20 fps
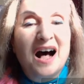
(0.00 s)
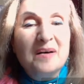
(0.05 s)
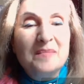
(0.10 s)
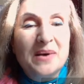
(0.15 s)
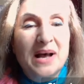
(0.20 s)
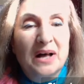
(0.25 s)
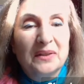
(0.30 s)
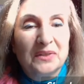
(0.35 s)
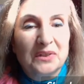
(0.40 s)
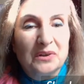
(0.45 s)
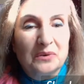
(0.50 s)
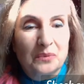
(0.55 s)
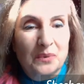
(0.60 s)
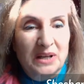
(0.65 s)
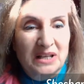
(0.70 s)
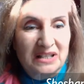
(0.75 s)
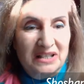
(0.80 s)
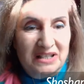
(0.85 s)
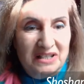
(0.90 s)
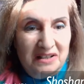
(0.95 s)
about the
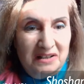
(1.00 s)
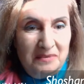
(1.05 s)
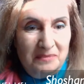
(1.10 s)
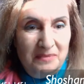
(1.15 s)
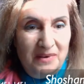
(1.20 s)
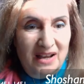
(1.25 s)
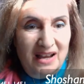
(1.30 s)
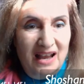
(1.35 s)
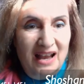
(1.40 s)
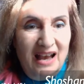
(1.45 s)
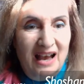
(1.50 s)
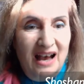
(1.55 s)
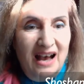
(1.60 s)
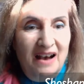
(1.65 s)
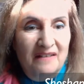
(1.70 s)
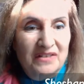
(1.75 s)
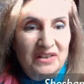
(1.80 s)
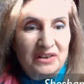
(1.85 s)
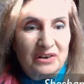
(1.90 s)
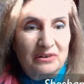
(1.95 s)
wisdom
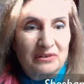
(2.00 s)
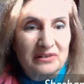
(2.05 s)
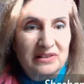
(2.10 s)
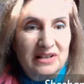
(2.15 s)
of the